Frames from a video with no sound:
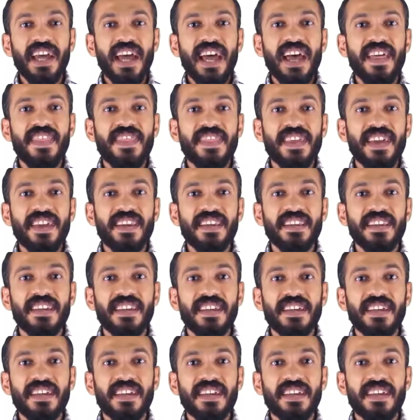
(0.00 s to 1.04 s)
and
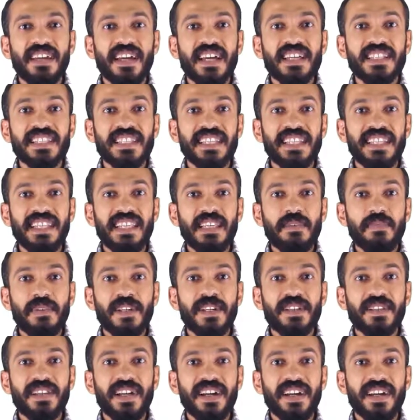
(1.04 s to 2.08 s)
then a
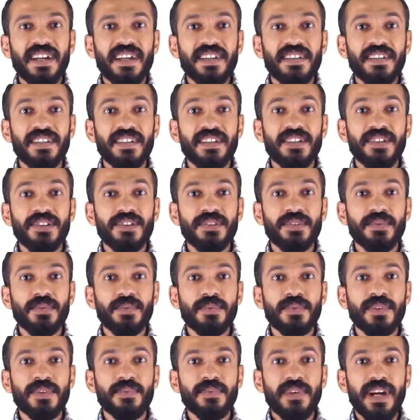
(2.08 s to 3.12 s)
sleeping line
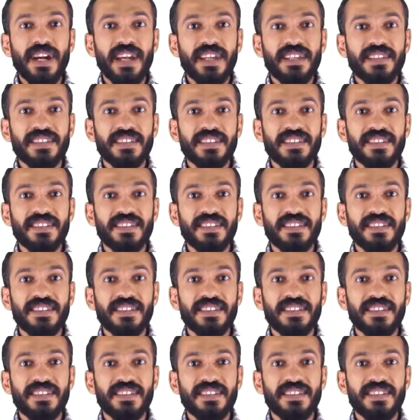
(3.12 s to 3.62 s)
to the right.